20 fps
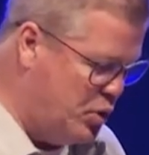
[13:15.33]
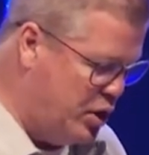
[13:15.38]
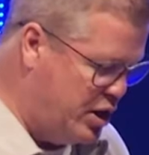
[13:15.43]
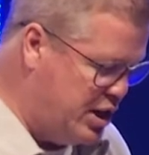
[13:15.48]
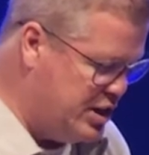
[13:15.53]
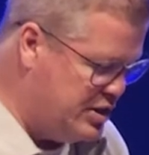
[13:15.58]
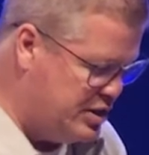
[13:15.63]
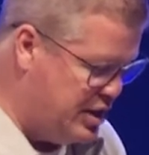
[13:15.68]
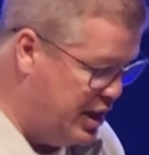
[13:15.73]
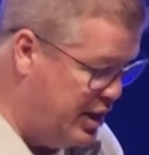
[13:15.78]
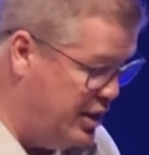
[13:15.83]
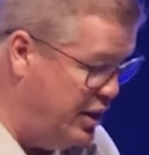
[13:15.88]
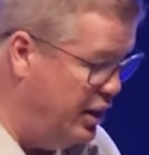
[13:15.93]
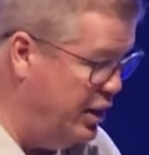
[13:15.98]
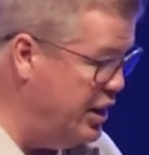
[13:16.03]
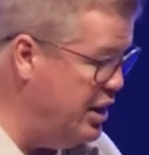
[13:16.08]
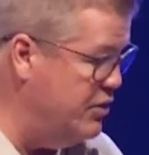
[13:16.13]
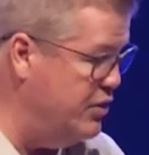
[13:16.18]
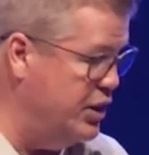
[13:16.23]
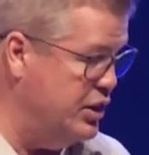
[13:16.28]
where he said
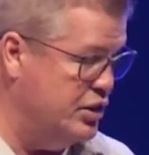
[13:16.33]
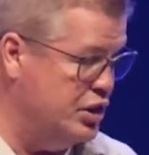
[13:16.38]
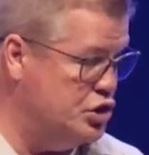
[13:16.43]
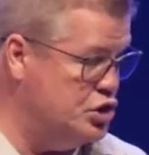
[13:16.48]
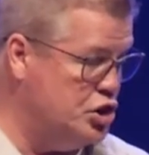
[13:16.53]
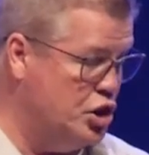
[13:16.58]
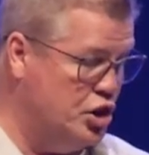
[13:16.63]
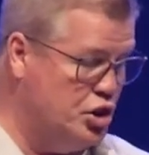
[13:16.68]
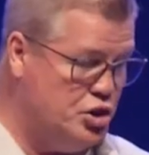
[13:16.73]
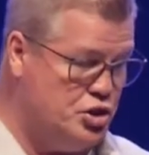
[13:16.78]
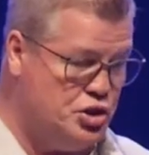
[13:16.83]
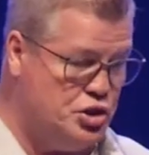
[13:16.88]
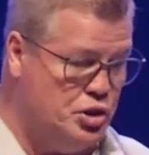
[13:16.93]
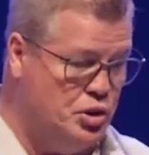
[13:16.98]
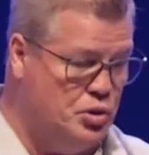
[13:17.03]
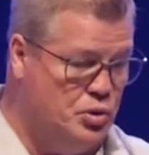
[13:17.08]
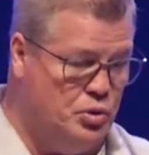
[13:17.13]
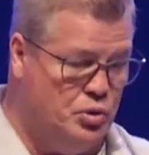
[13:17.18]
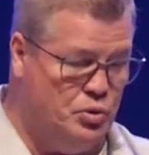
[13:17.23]
leaving the church